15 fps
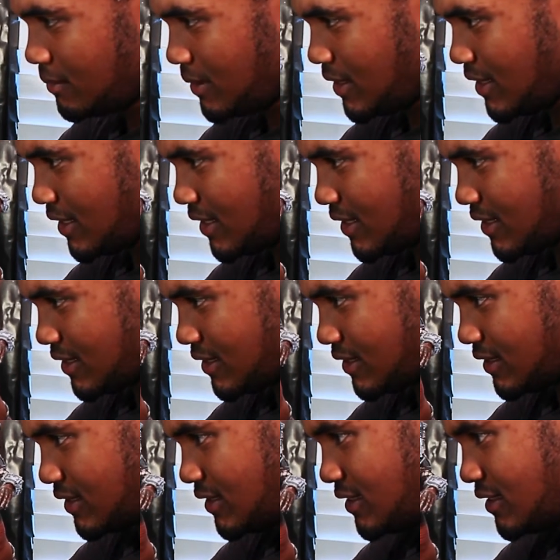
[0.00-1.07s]

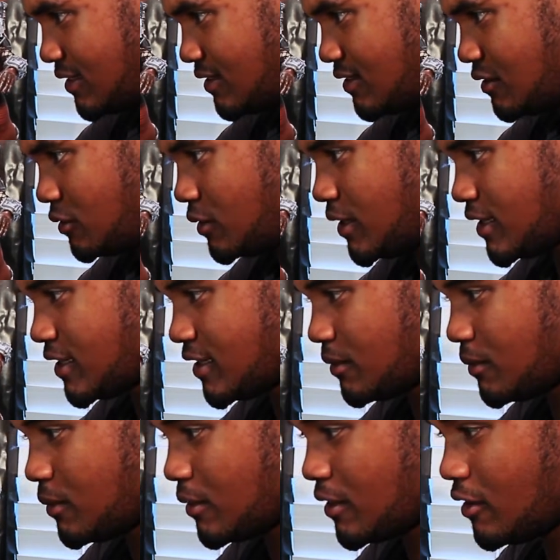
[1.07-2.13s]
because who hits
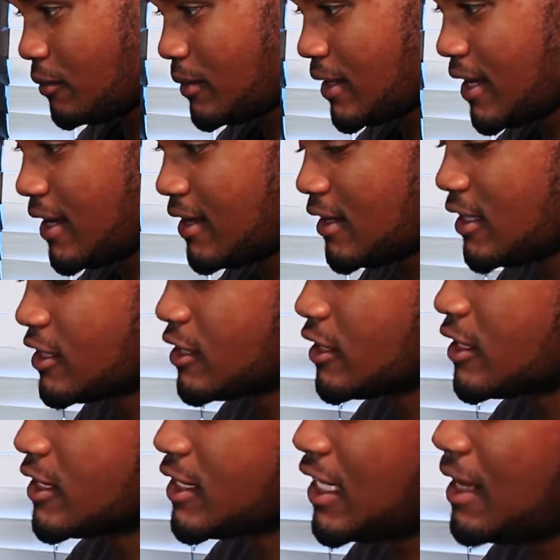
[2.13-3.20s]
someone with an open hand unless you're
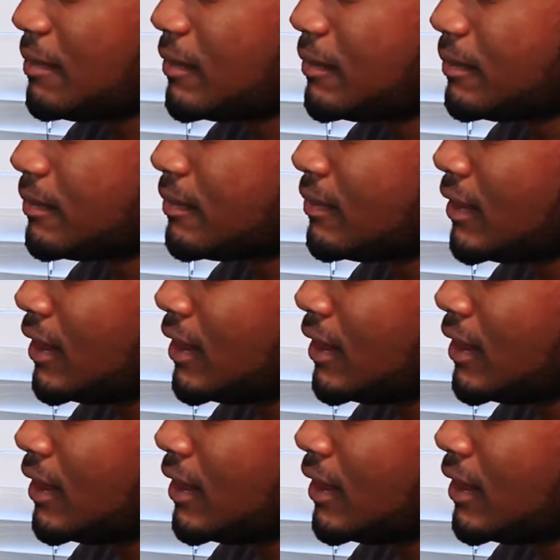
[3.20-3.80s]
gonna slap him?